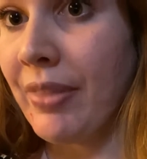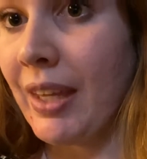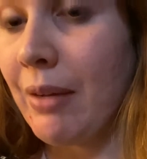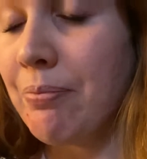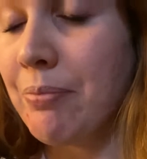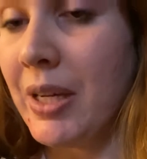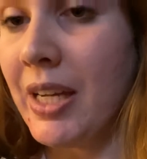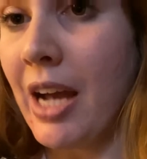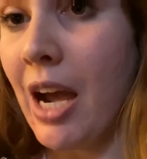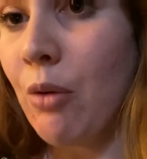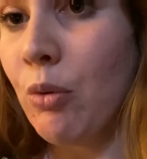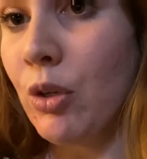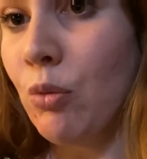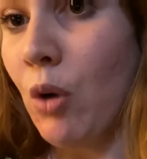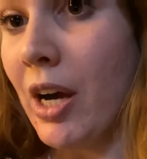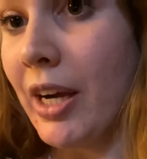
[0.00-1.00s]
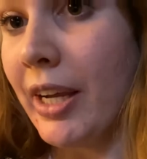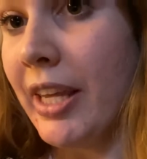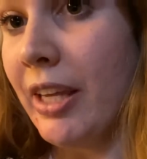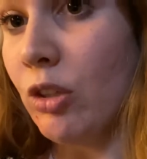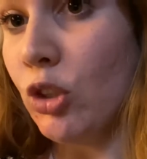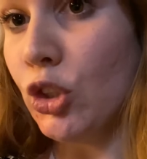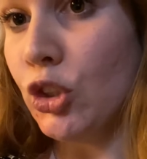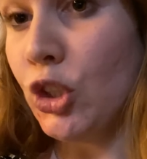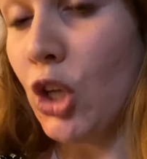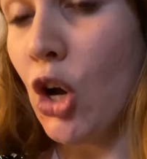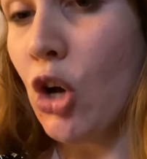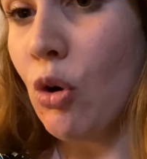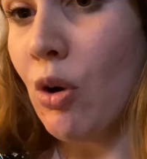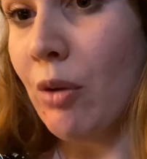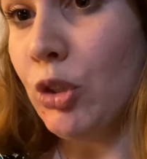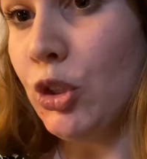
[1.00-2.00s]
but I would walk heel to
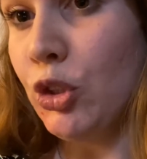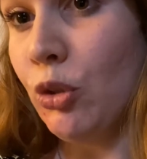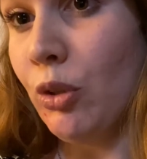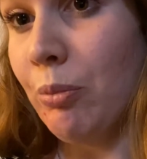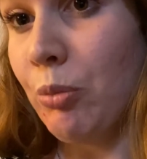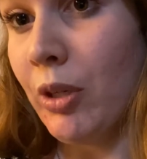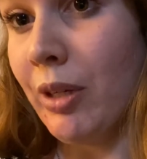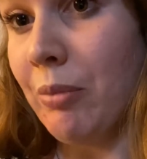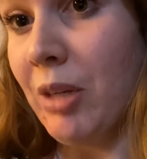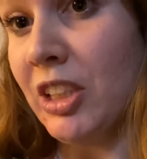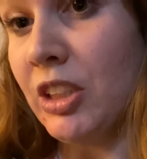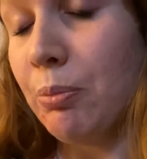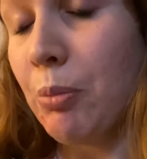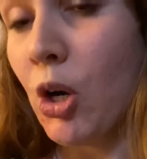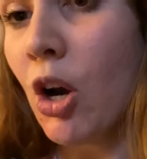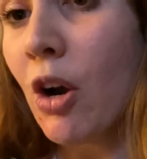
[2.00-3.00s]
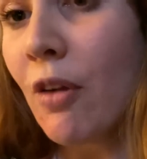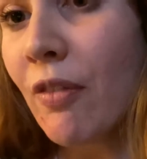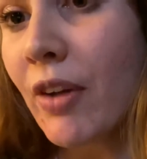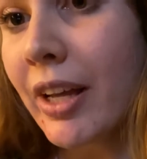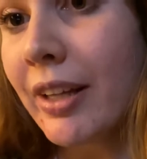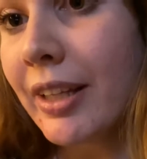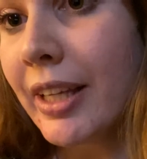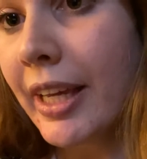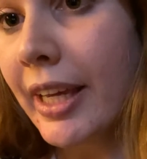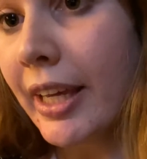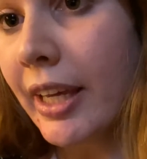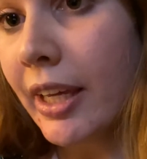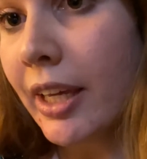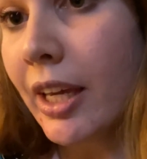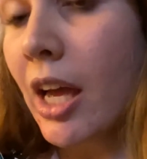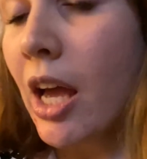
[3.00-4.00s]
toe. I would do it pretty much
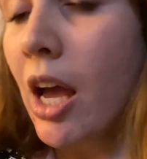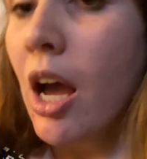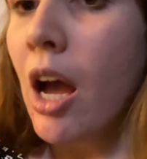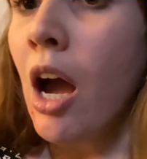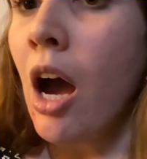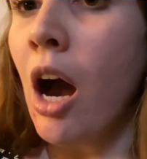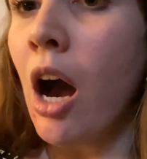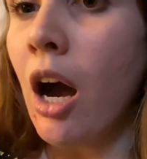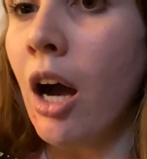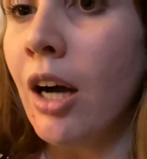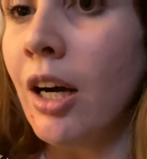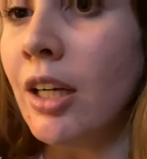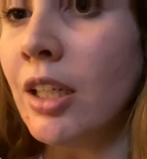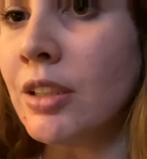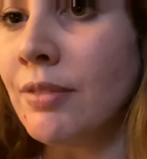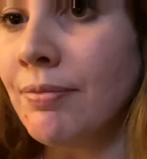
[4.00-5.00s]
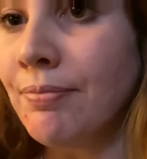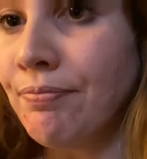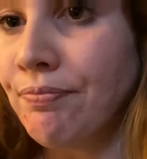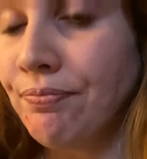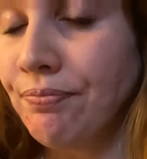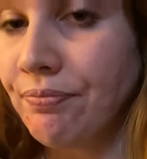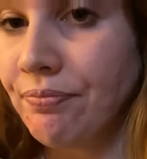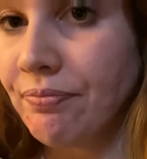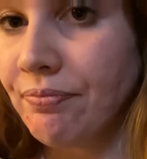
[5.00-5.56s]
perfectly. Um,